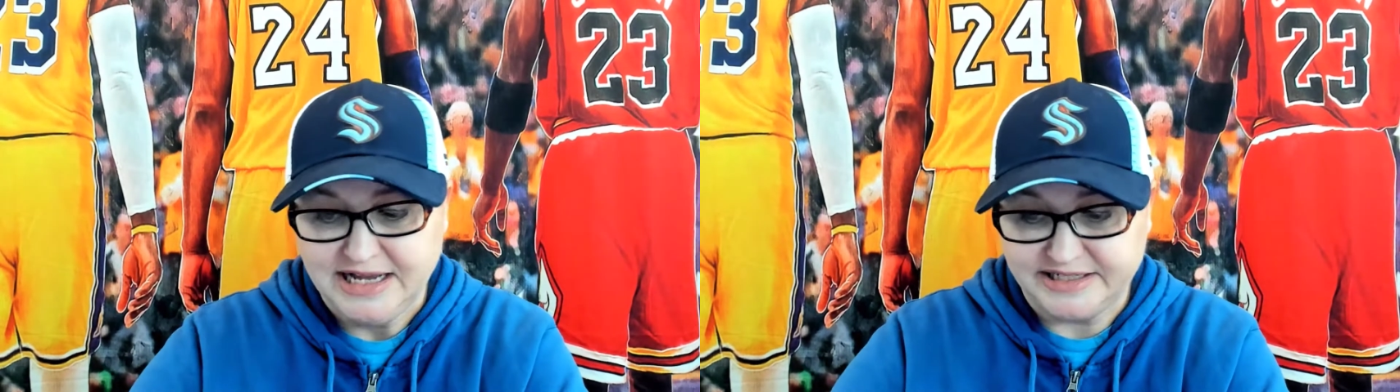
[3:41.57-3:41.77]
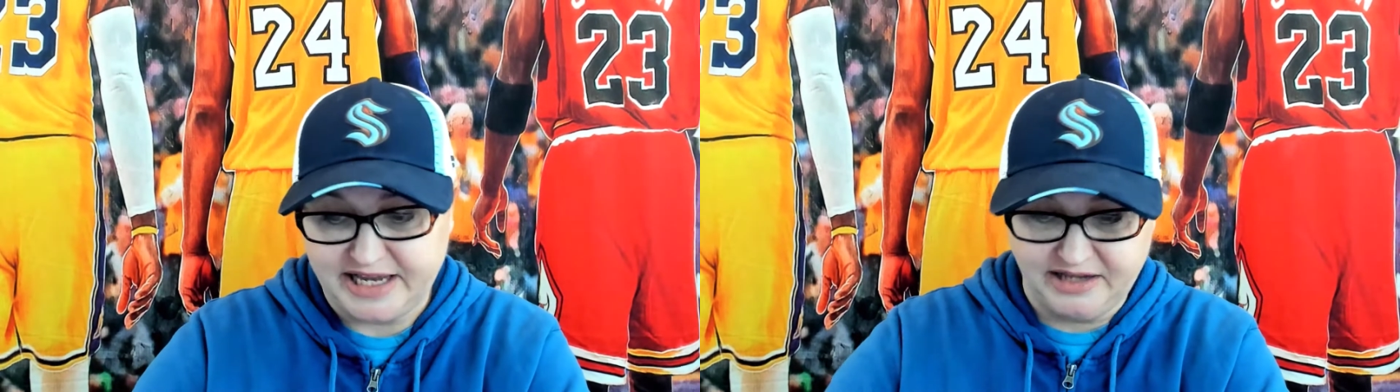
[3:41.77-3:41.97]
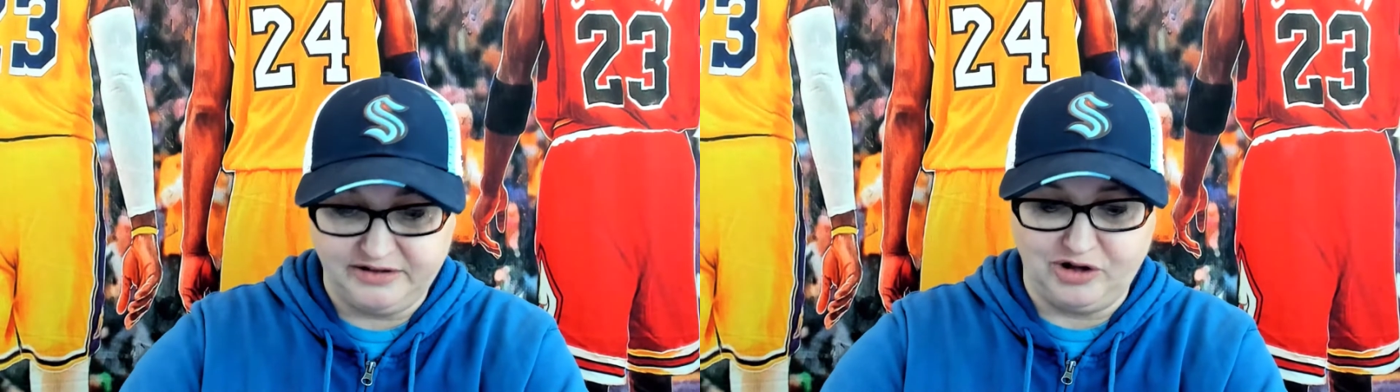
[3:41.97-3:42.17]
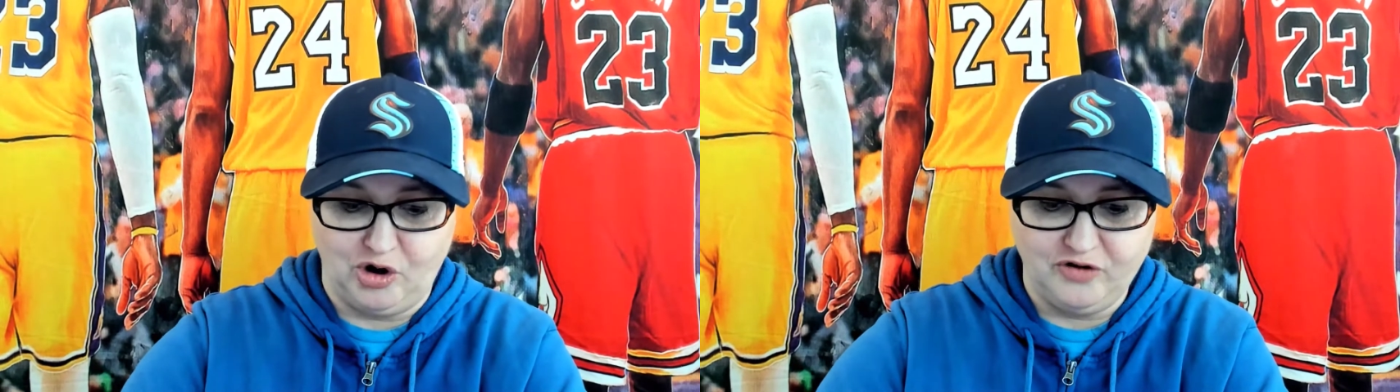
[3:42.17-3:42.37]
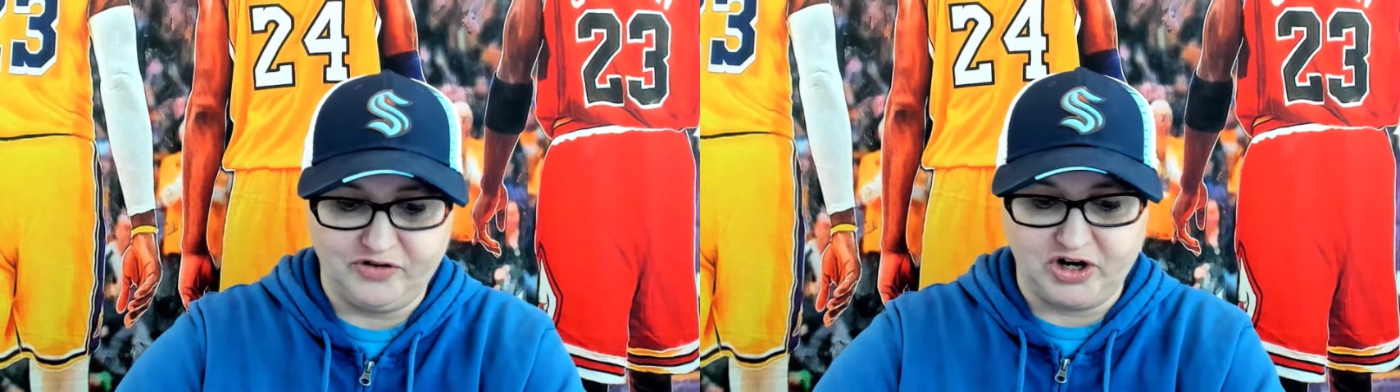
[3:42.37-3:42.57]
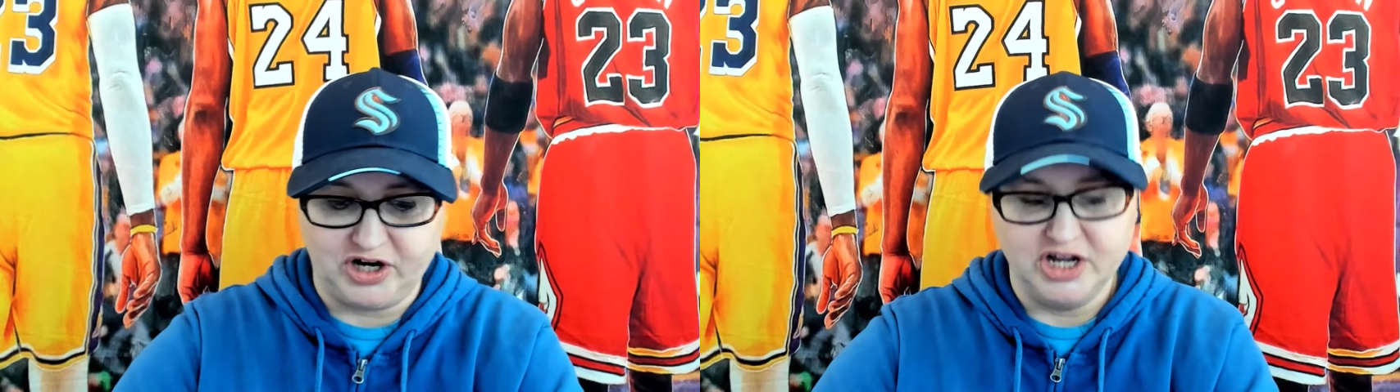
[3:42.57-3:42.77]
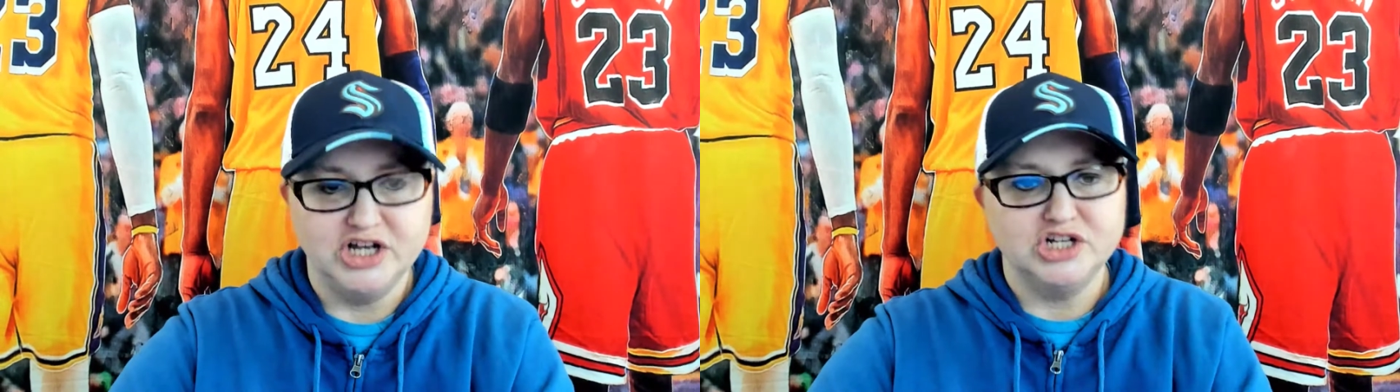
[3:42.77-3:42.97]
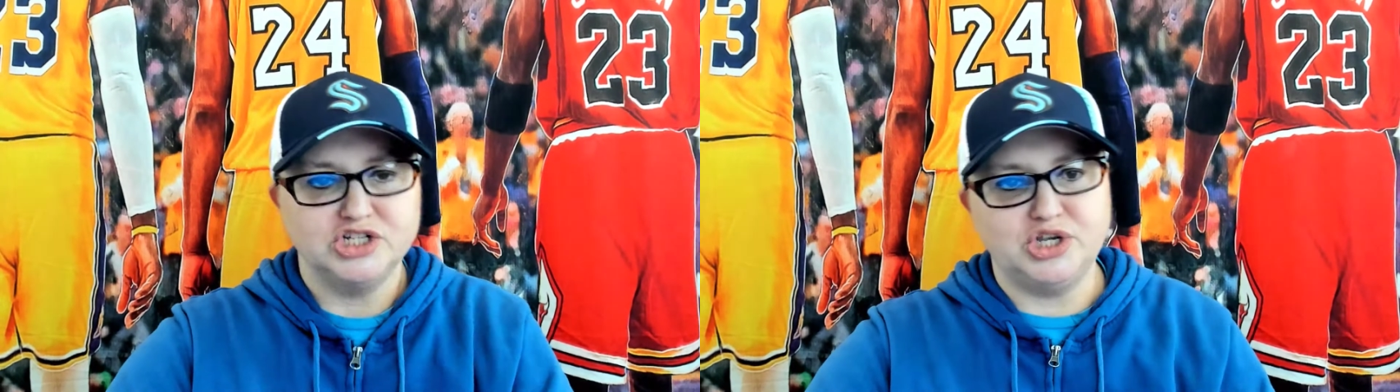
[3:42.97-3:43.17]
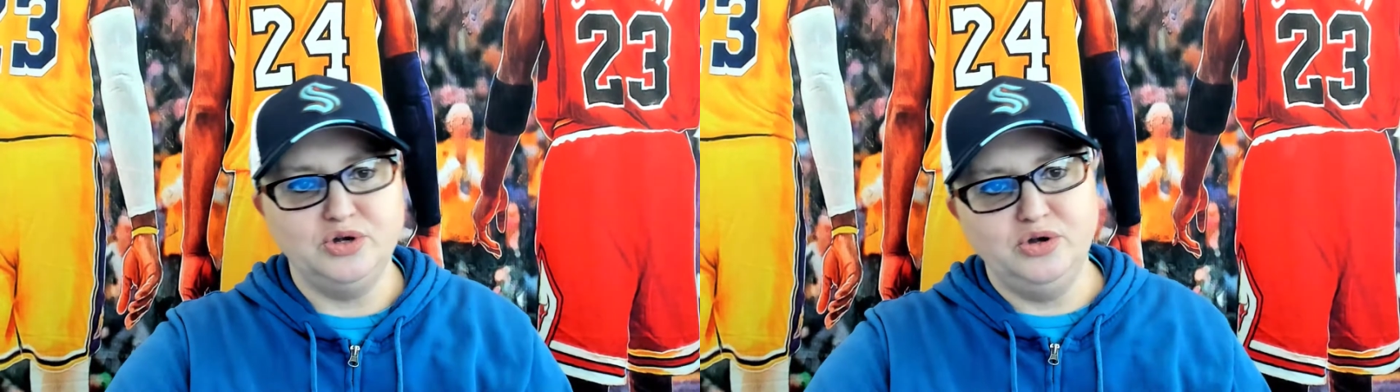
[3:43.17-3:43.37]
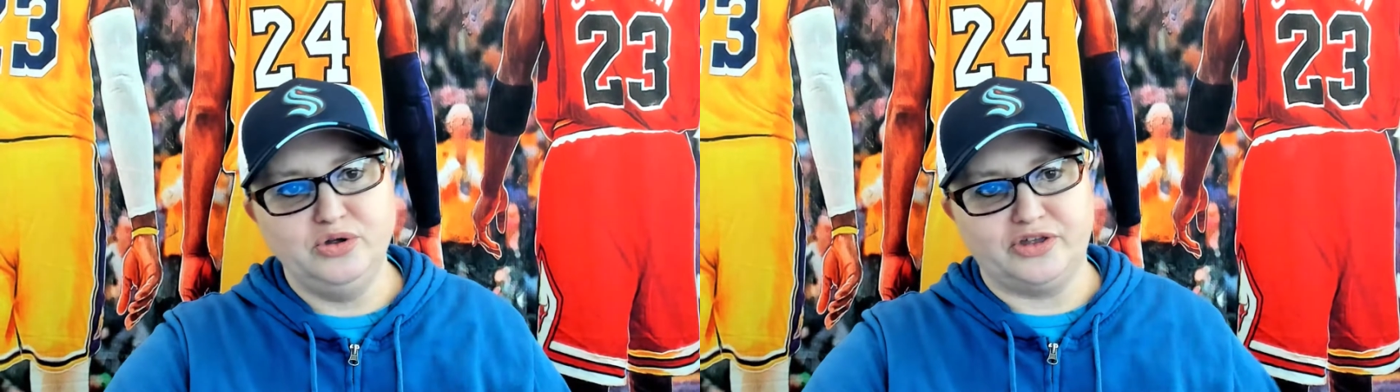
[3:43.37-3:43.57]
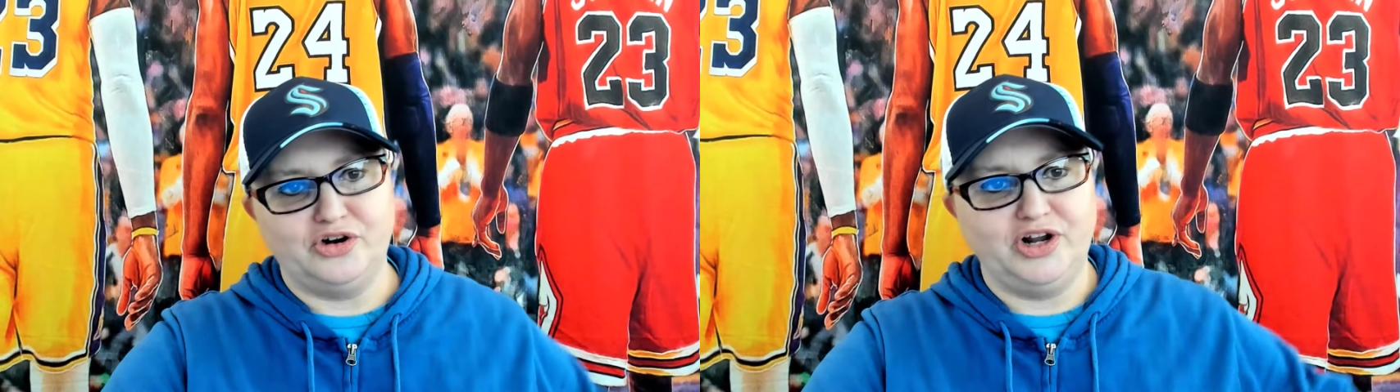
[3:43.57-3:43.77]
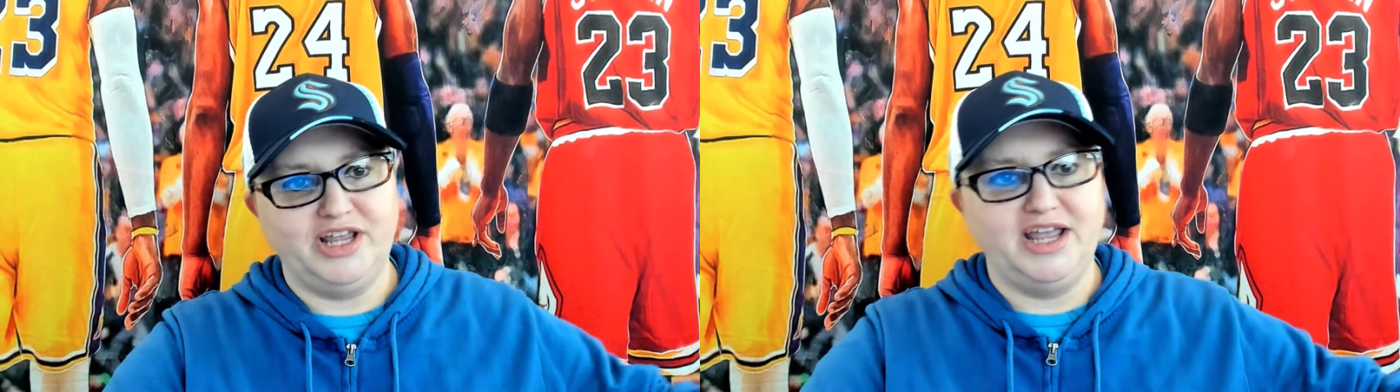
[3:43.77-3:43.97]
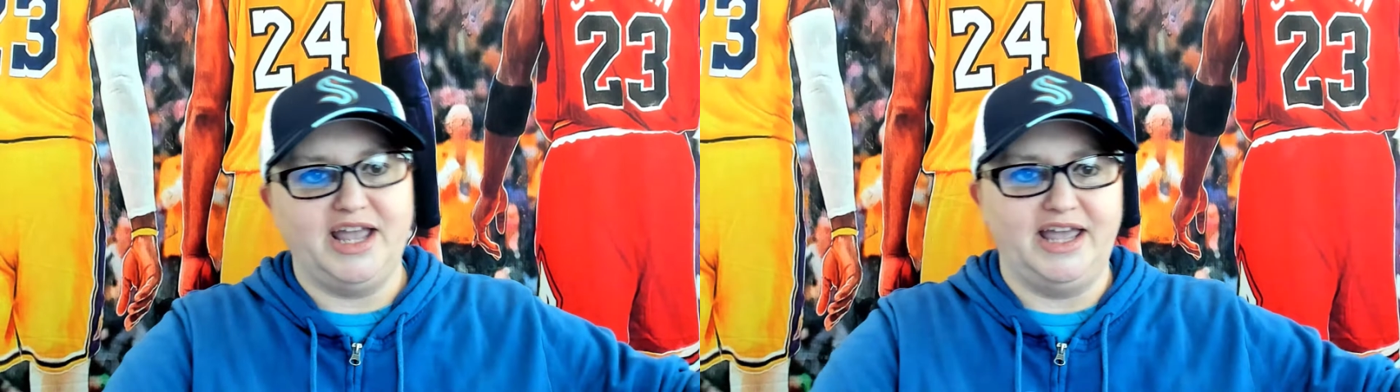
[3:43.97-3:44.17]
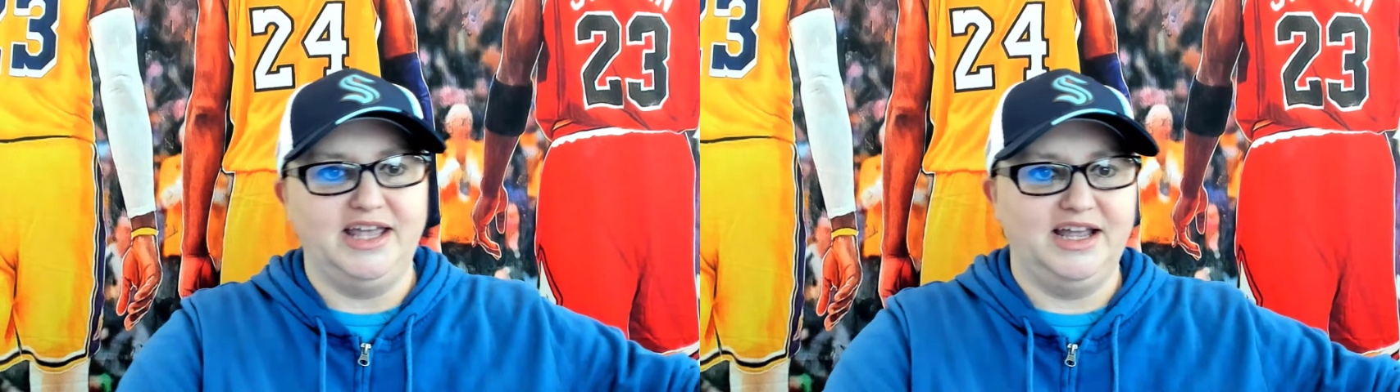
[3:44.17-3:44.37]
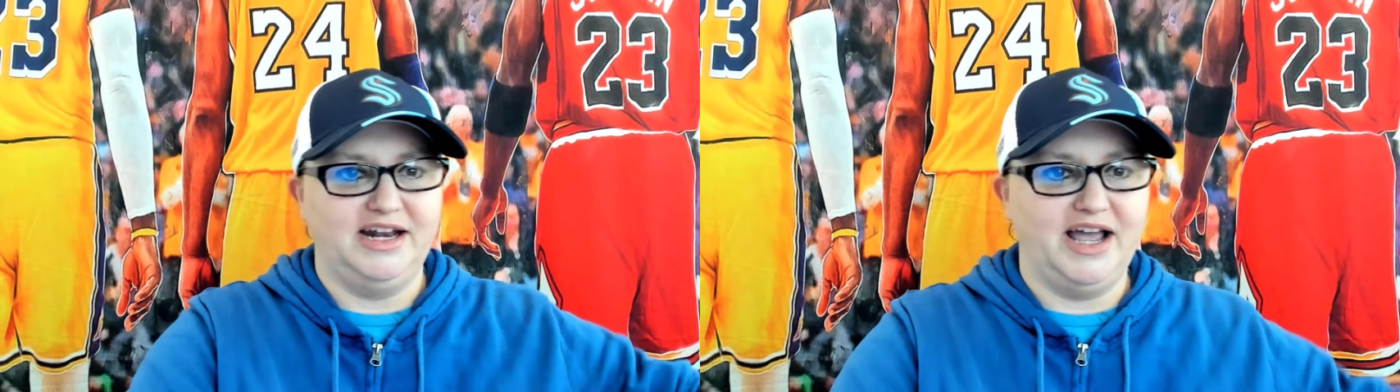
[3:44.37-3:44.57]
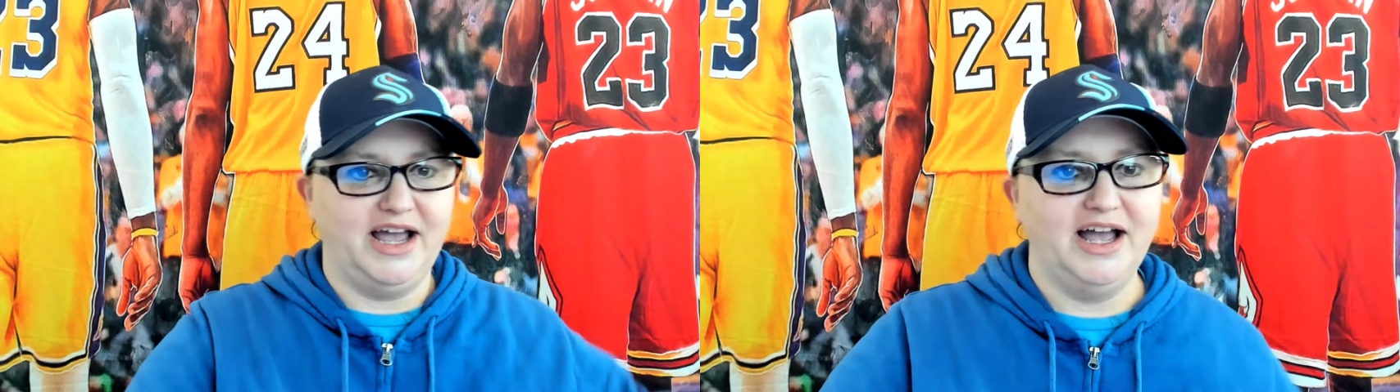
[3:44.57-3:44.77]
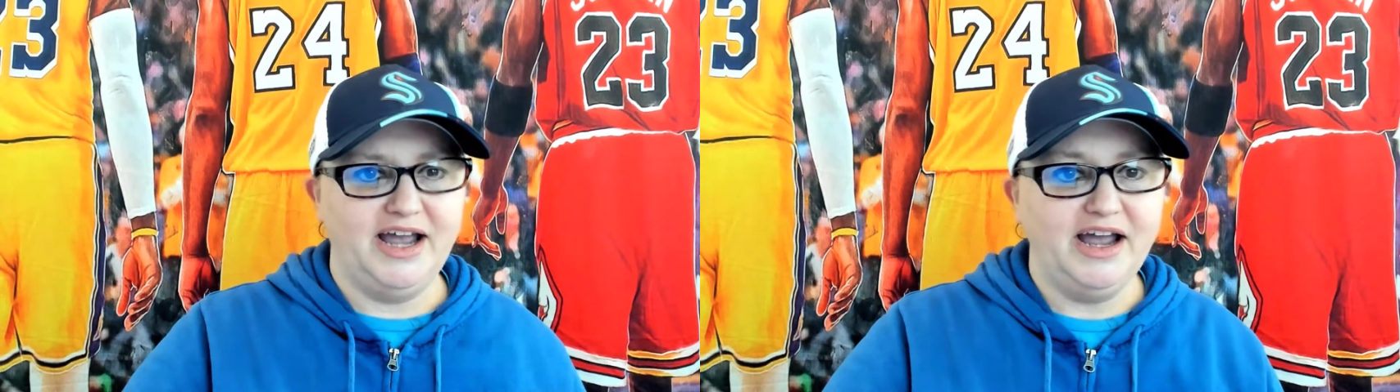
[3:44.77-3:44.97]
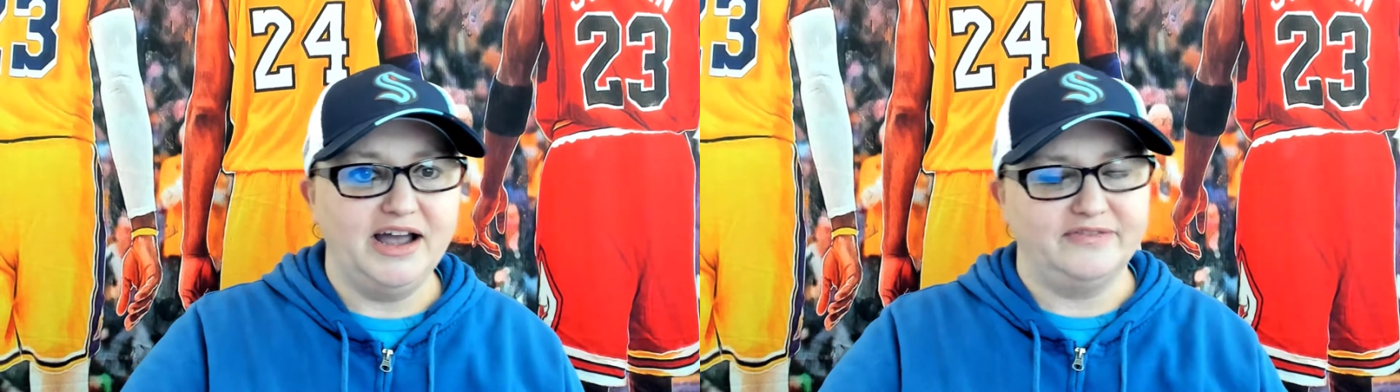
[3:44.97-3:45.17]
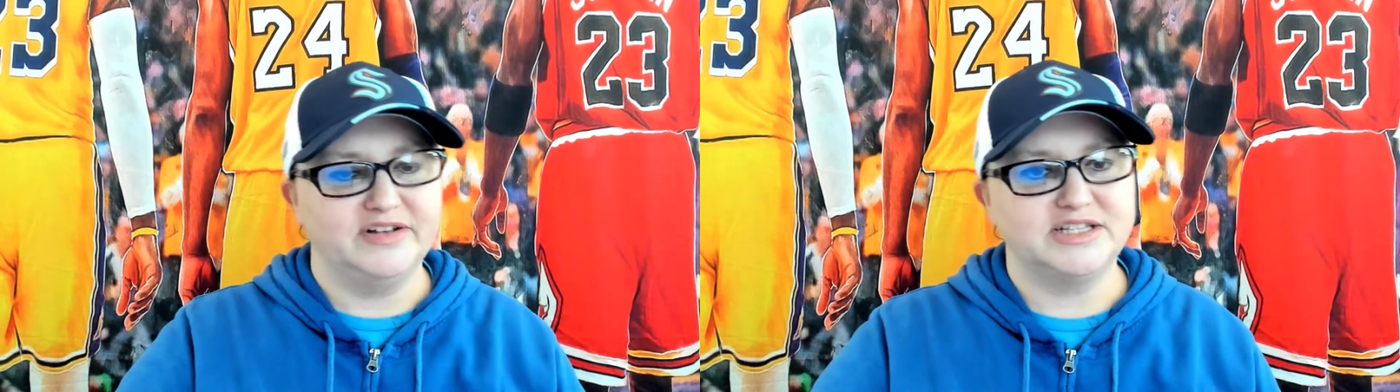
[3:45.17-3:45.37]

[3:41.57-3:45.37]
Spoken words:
Taking the over 230.5.